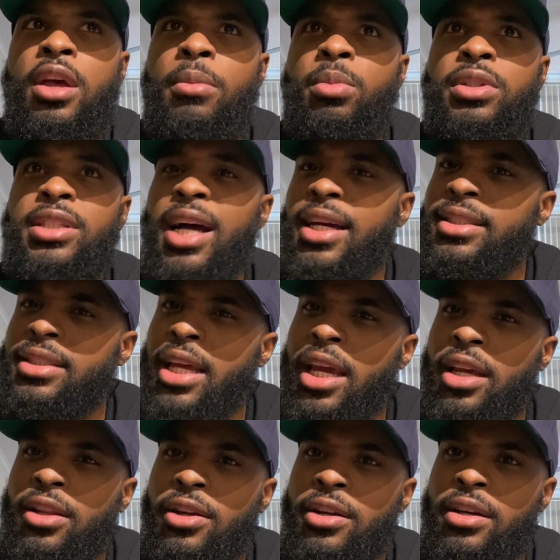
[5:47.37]
But Josh
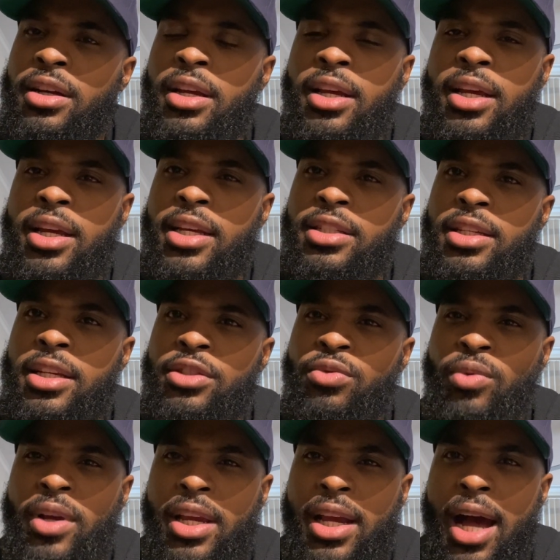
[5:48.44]
Taylor, his
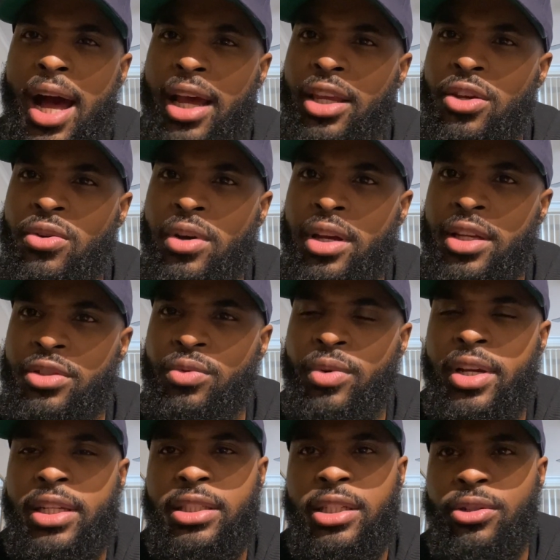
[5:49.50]
ring IQ and his
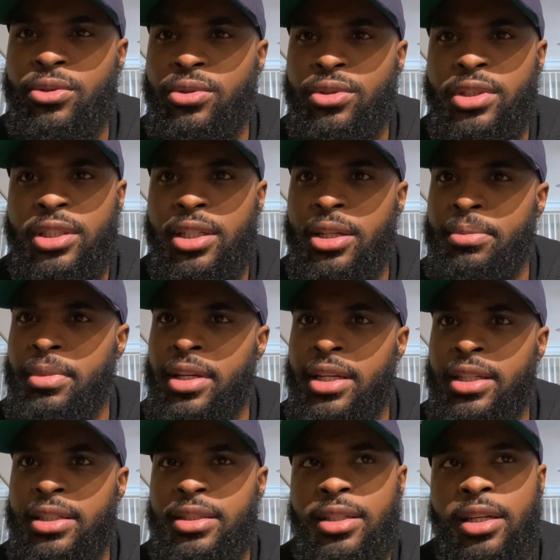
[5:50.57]
ring generalship
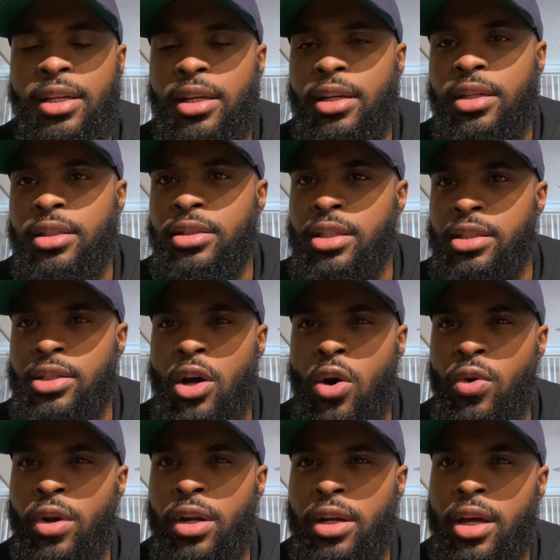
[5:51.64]
is just
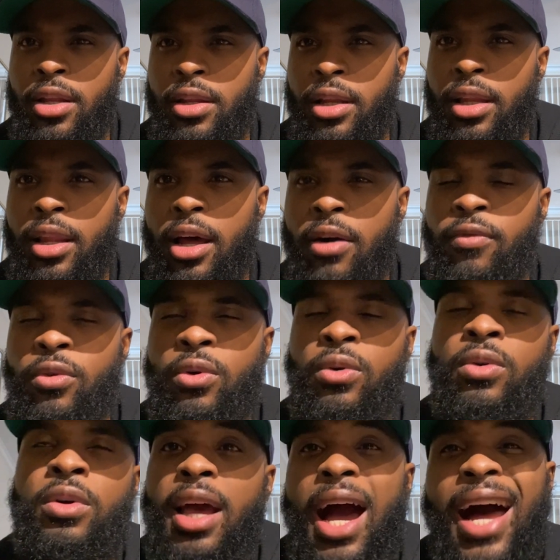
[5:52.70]
on another level.